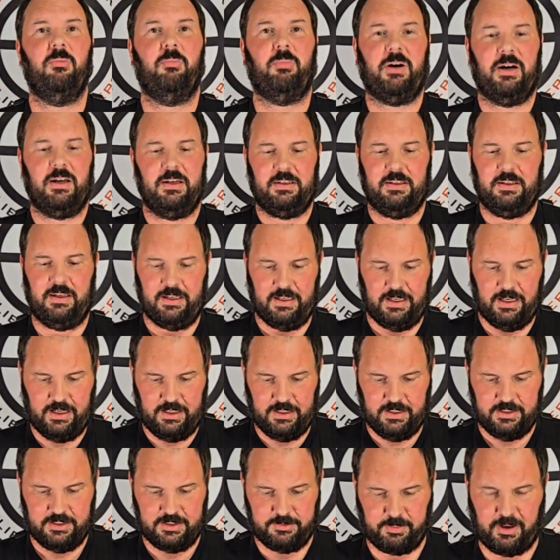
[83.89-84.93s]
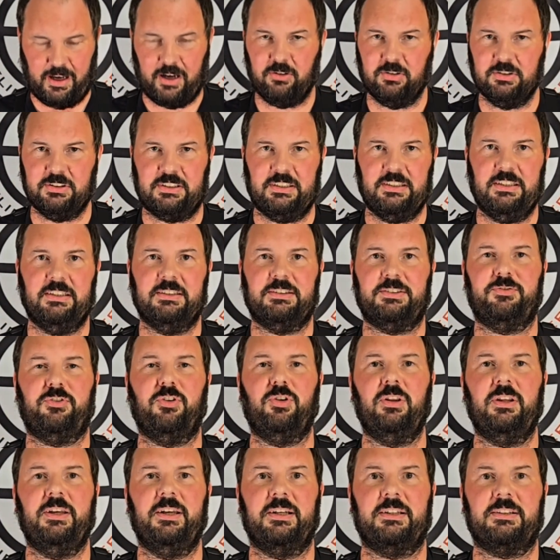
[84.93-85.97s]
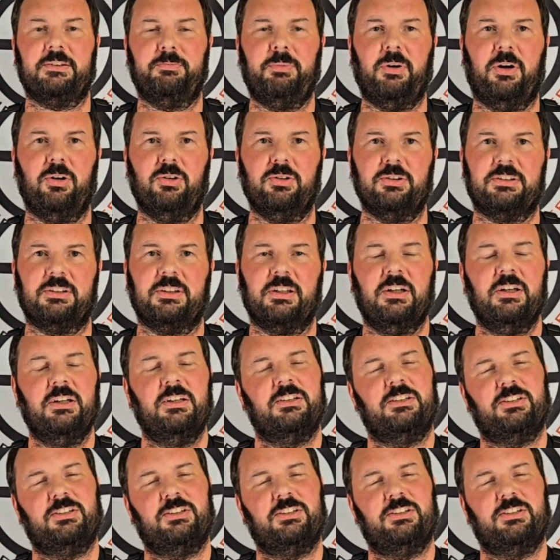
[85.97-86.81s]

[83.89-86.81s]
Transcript: But again, it's bouncy, it's fully exposed.